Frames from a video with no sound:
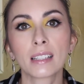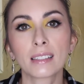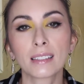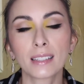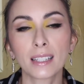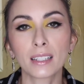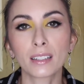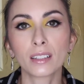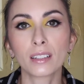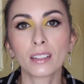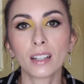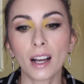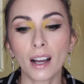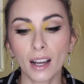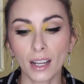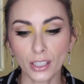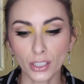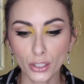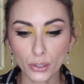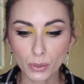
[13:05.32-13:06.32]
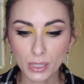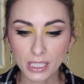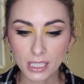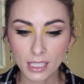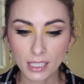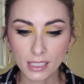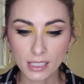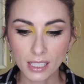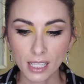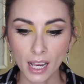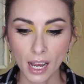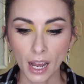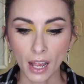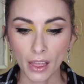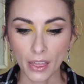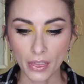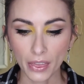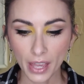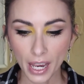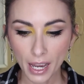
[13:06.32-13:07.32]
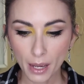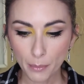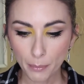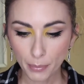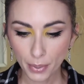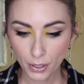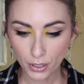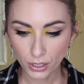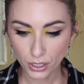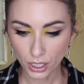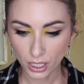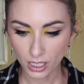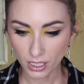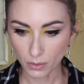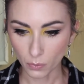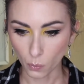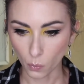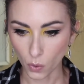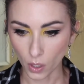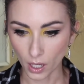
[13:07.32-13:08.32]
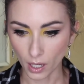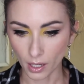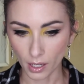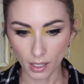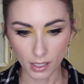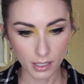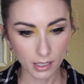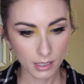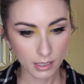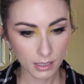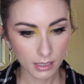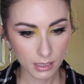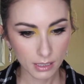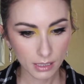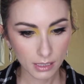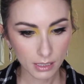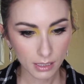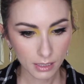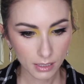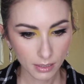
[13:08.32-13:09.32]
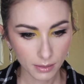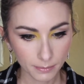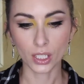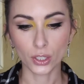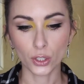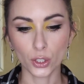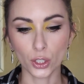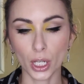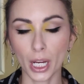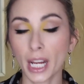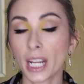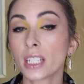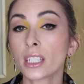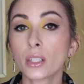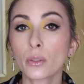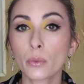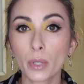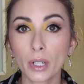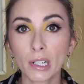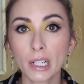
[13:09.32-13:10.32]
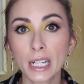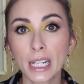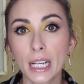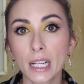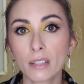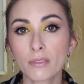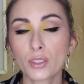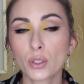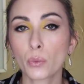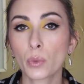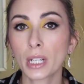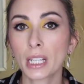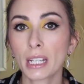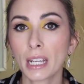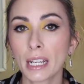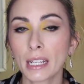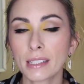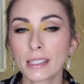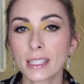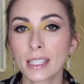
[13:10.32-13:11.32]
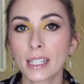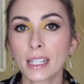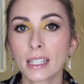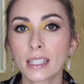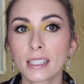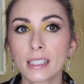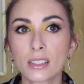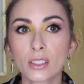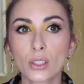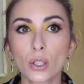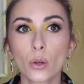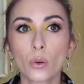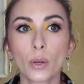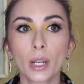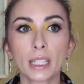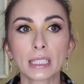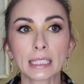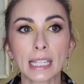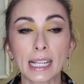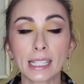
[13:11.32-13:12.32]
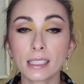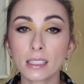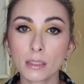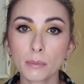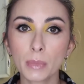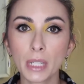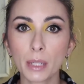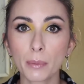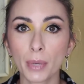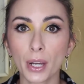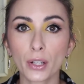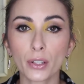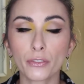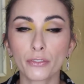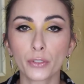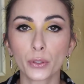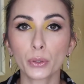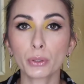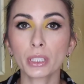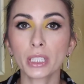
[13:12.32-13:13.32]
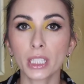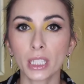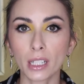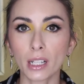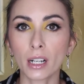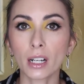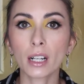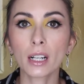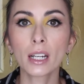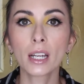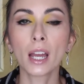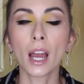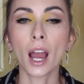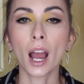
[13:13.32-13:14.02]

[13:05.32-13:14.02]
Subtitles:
little uses. That purchase was January of 2018, so it lasted me about a full year,